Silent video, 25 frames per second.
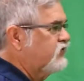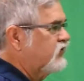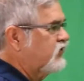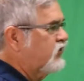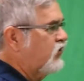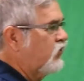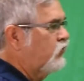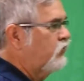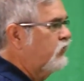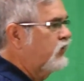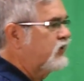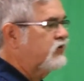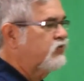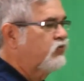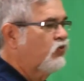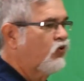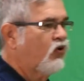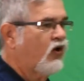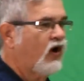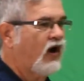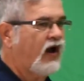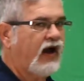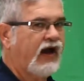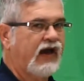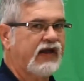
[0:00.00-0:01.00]
to go much more
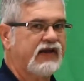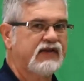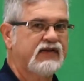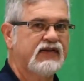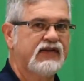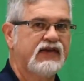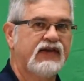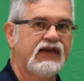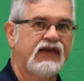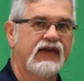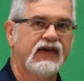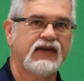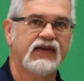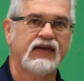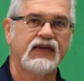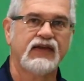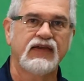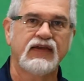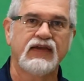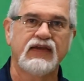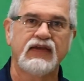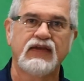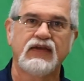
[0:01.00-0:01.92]
high-tech,